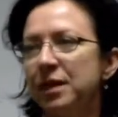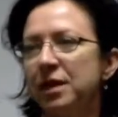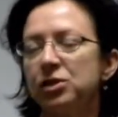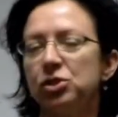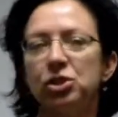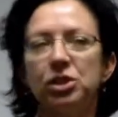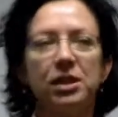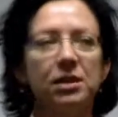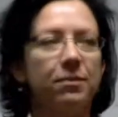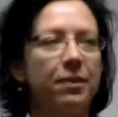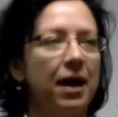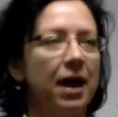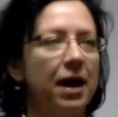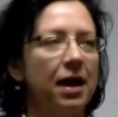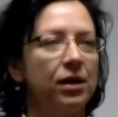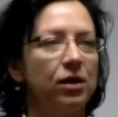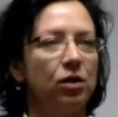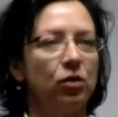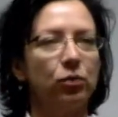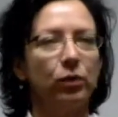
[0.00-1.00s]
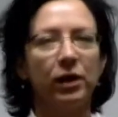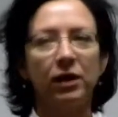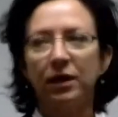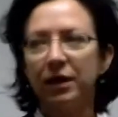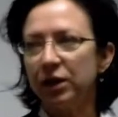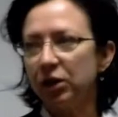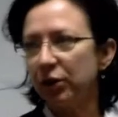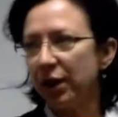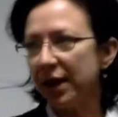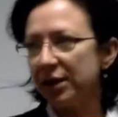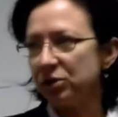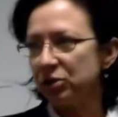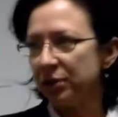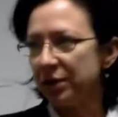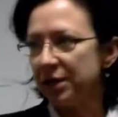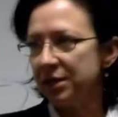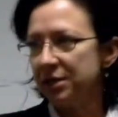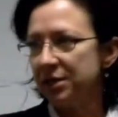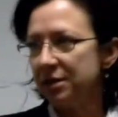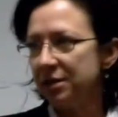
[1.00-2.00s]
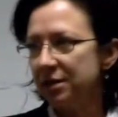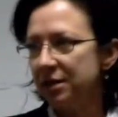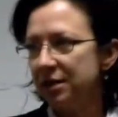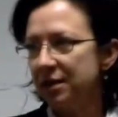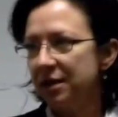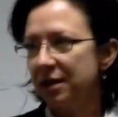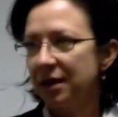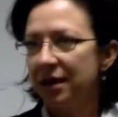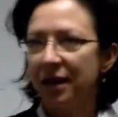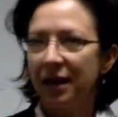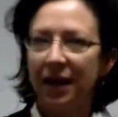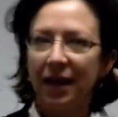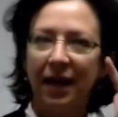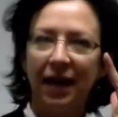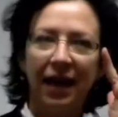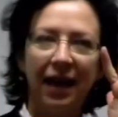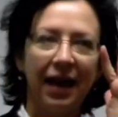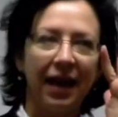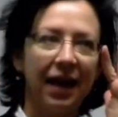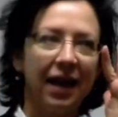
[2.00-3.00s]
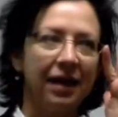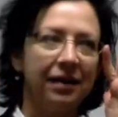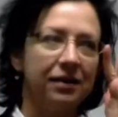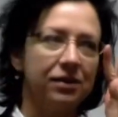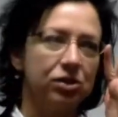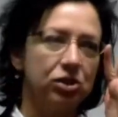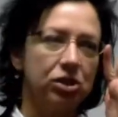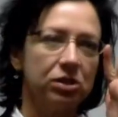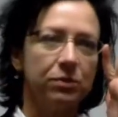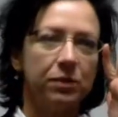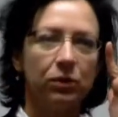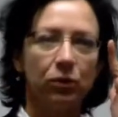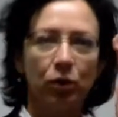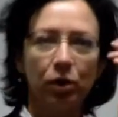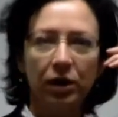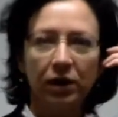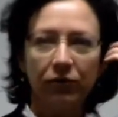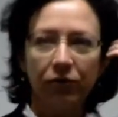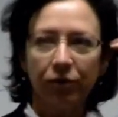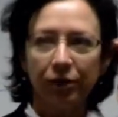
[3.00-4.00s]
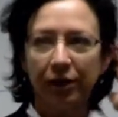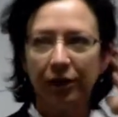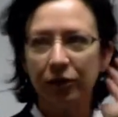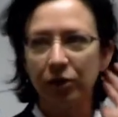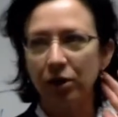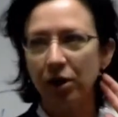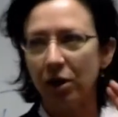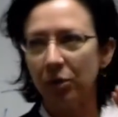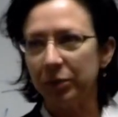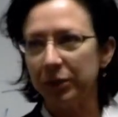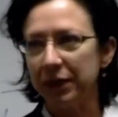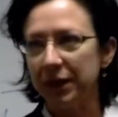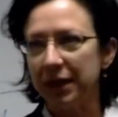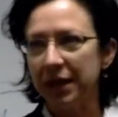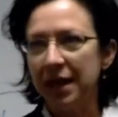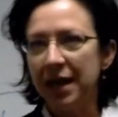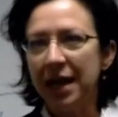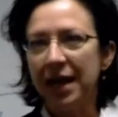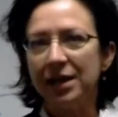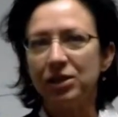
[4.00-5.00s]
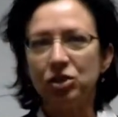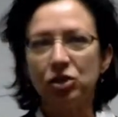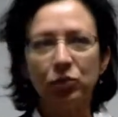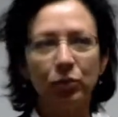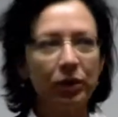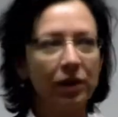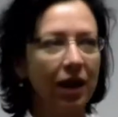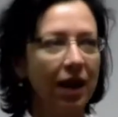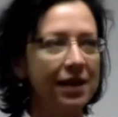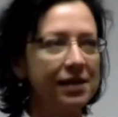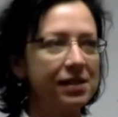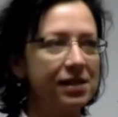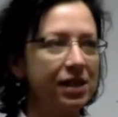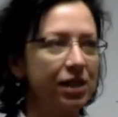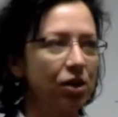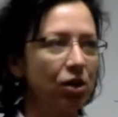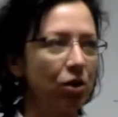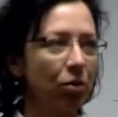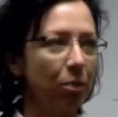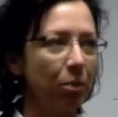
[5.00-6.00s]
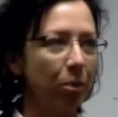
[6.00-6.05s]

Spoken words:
she had been a Ringling graduate, and she'd been working for another company, and she realized that her